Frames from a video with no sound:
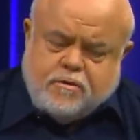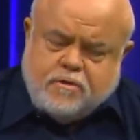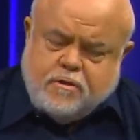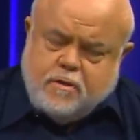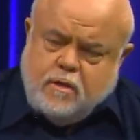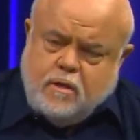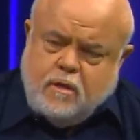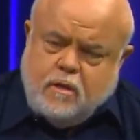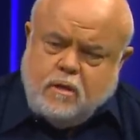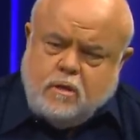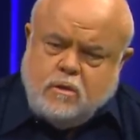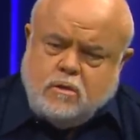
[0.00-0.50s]

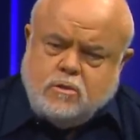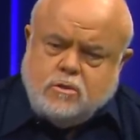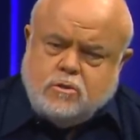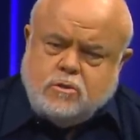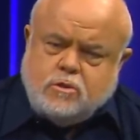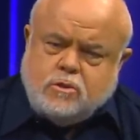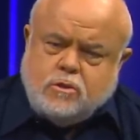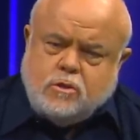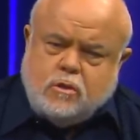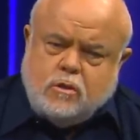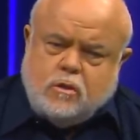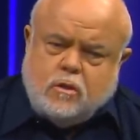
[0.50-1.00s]

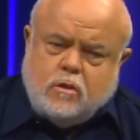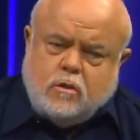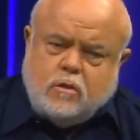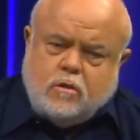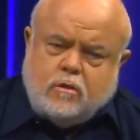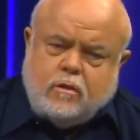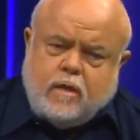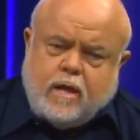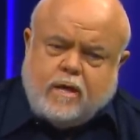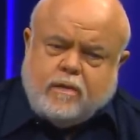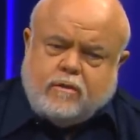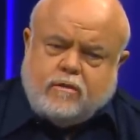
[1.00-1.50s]
things
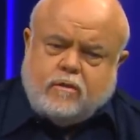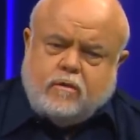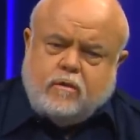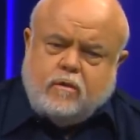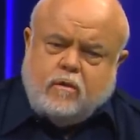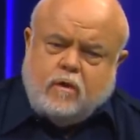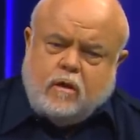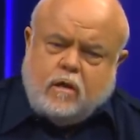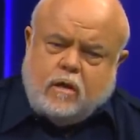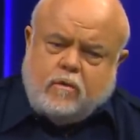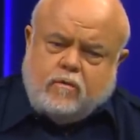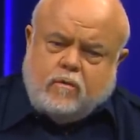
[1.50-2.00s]
that
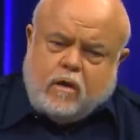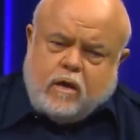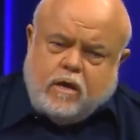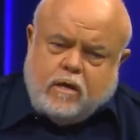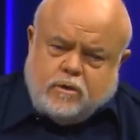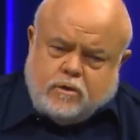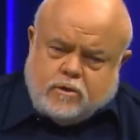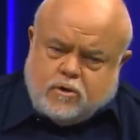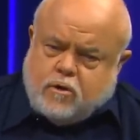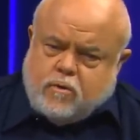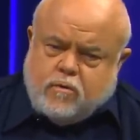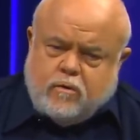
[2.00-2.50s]

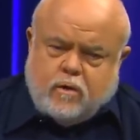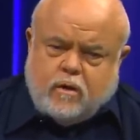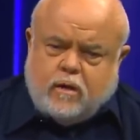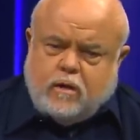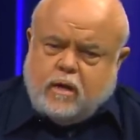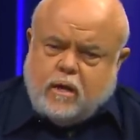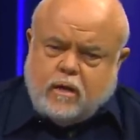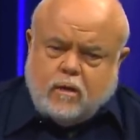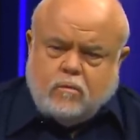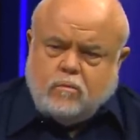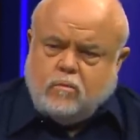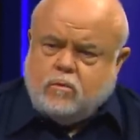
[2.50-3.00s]

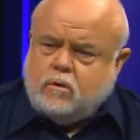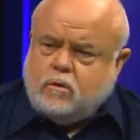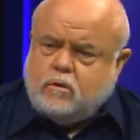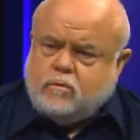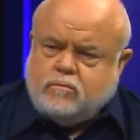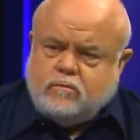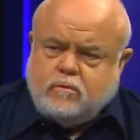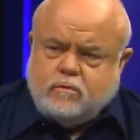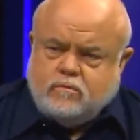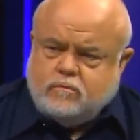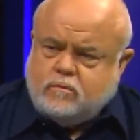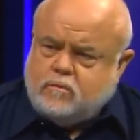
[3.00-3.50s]
internally, I don't want
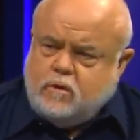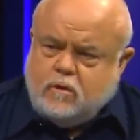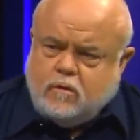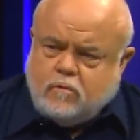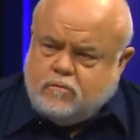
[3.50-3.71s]
to, you